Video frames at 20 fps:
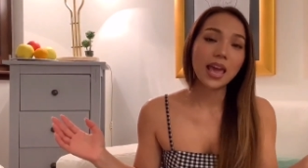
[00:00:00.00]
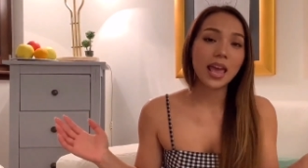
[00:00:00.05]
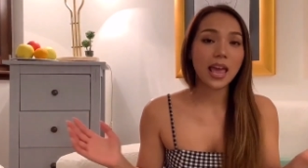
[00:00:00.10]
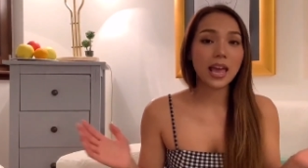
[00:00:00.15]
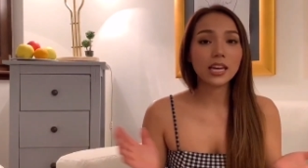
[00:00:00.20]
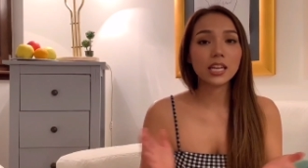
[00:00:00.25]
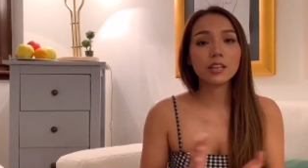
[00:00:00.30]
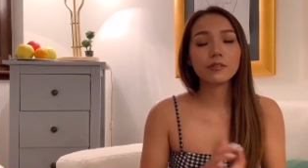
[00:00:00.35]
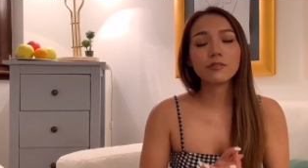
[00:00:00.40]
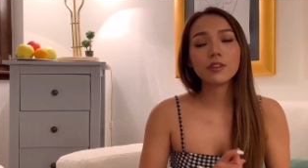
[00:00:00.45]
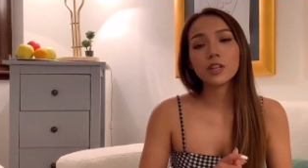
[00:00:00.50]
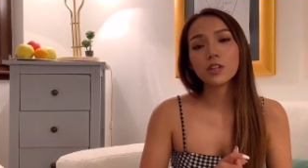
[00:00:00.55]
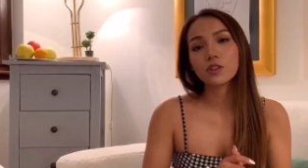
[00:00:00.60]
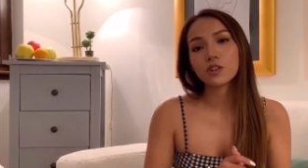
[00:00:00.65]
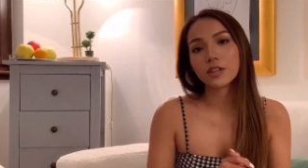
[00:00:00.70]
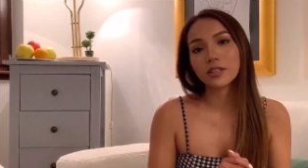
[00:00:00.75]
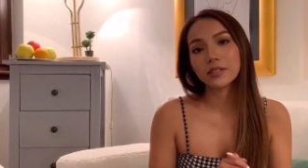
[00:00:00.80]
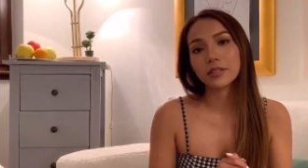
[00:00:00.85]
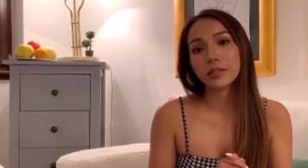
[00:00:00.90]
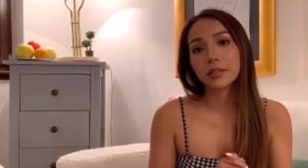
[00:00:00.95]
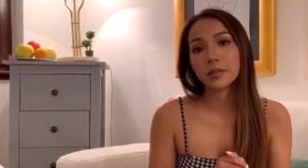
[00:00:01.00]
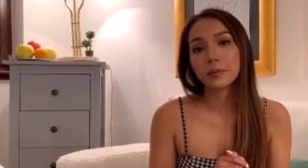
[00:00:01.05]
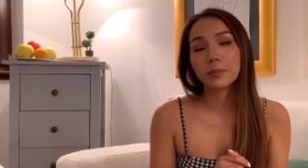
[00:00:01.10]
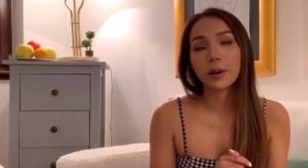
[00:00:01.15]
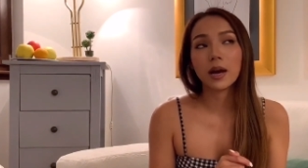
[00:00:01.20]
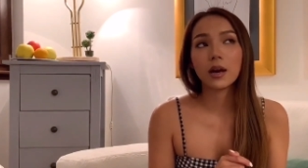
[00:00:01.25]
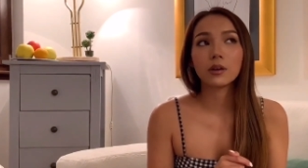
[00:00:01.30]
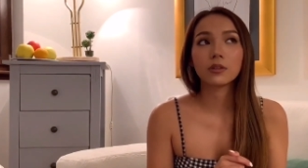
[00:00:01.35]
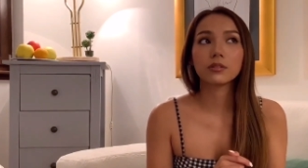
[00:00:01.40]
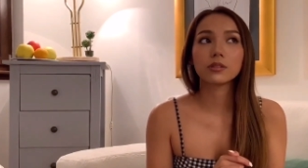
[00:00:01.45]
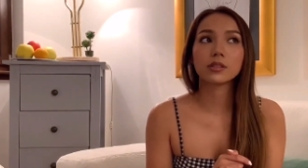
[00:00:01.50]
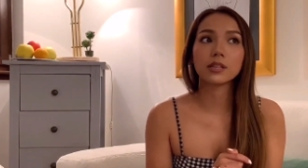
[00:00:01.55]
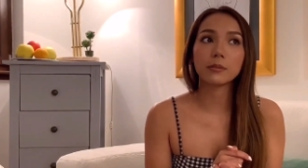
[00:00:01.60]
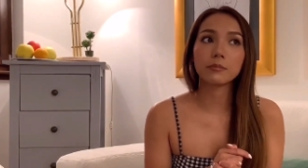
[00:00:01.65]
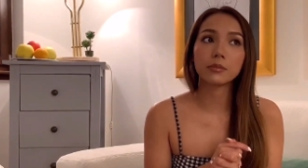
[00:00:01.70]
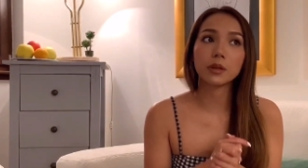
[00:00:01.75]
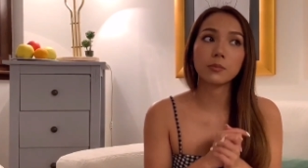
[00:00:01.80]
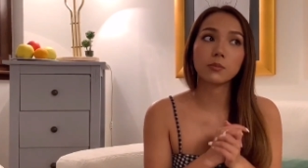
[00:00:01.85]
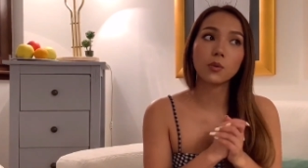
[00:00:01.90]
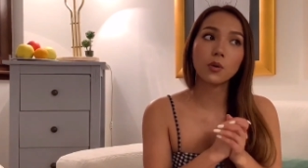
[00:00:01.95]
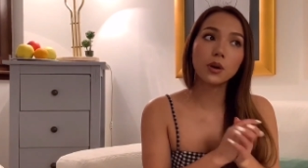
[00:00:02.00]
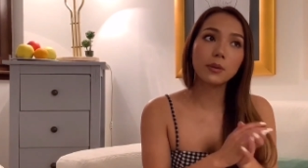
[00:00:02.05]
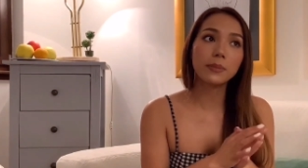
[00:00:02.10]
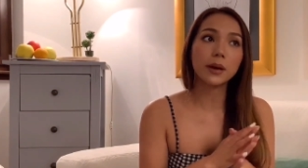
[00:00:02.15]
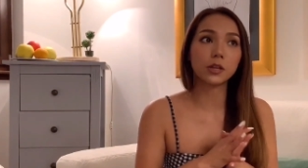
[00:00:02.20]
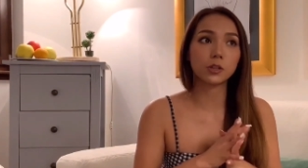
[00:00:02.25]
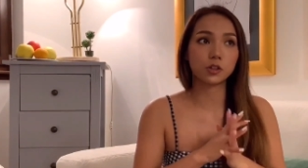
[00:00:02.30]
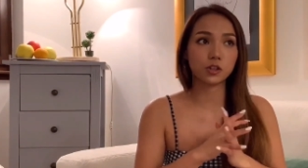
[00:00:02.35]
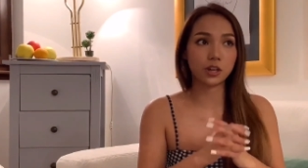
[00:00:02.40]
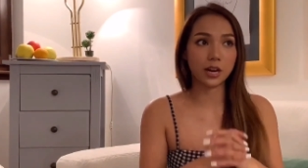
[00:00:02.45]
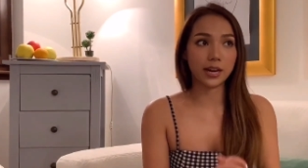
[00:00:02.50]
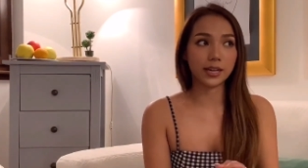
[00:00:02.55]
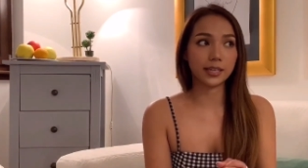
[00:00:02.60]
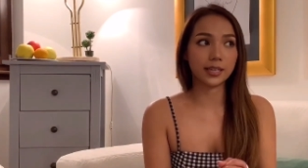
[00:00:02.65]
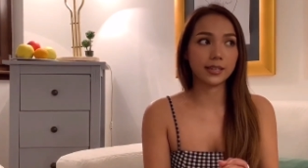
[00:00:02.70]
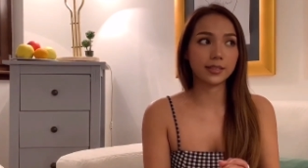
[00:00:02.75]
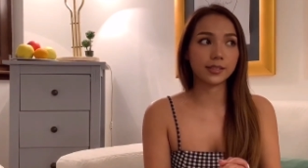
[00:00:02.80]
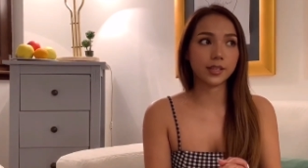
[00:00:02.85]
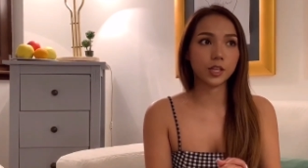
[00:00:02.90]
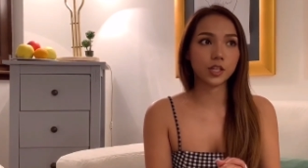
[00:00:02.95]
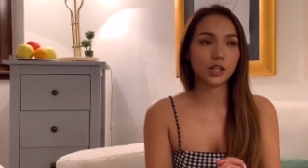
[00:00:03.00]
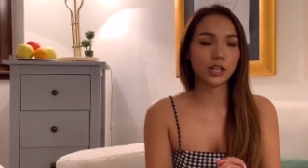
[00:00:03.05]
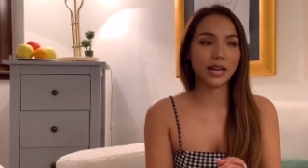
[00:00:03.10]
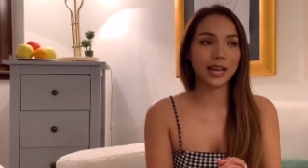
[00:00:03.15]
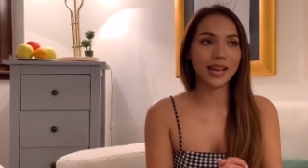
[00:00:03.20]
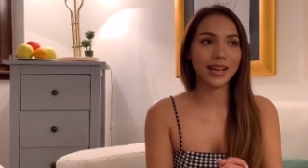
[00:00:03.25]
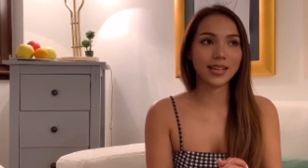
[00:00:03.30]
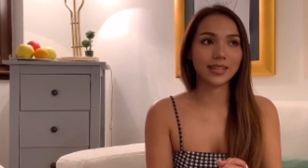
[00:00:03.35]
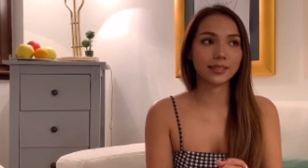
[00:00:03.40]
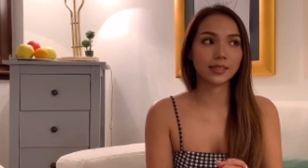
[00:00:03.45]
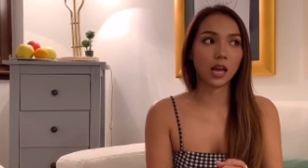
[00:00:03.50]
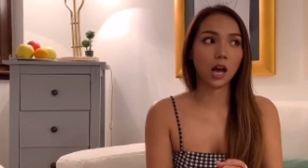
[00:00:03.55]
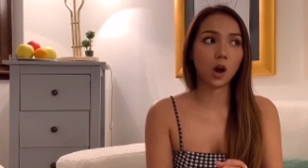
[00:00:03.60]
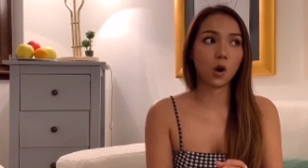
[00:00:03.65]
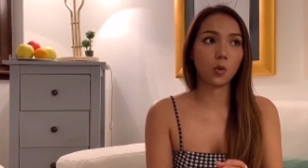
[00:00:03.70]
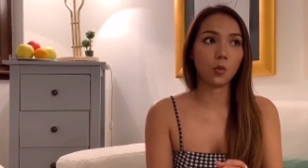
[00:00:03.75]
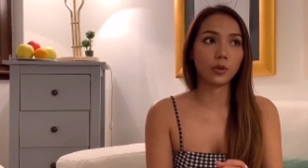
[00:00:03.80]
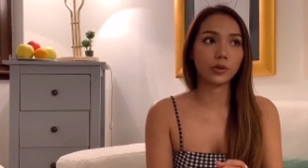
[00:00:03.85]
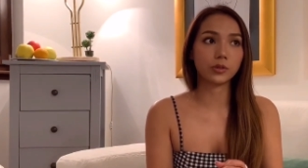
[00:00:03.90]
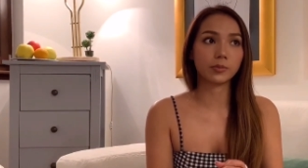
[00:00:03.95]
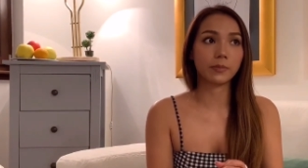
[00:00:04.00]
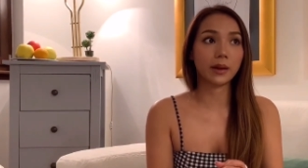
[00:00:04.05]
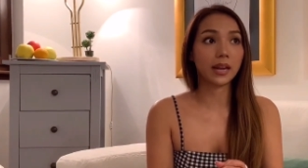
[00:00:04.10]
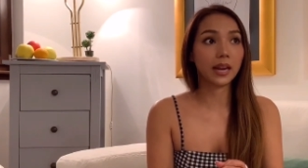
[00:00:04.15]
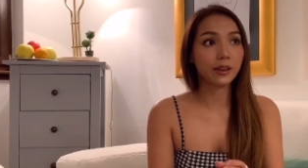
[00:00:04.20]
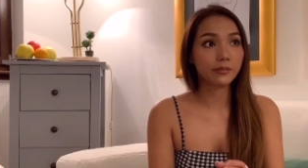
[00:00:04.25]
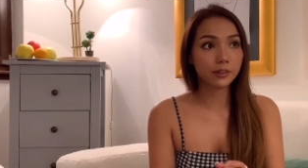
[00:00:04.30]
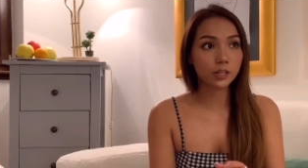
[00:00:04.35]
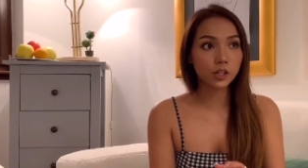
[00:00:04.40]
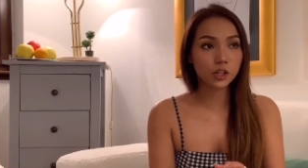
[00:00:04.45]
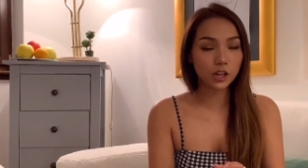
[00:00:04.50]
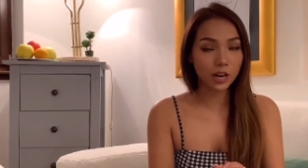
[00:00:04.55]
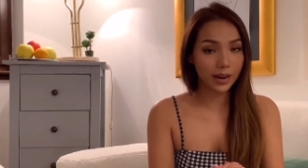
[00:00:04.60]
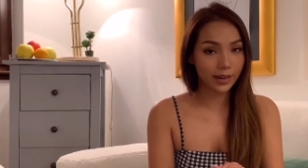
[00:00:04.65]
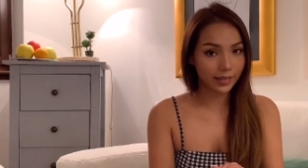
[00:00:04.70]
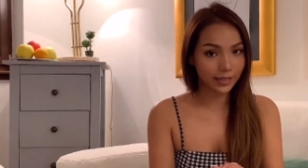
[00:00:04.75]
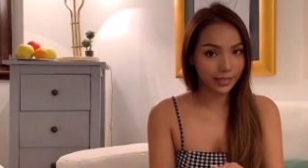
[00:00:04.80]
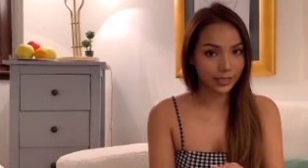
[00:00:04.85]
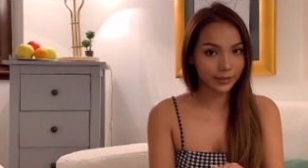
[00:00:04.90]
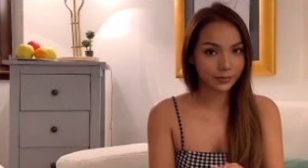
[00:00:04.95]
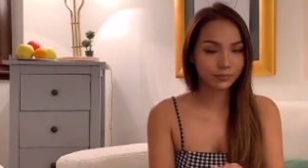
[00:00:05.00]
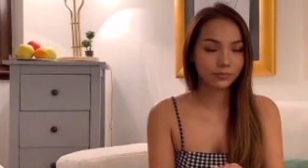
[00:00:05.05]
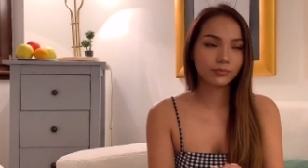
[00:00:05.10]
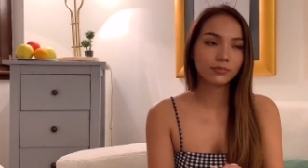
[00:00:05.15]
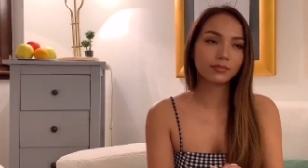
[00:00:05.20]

and if you're interested about something more about China such as how was my life in China,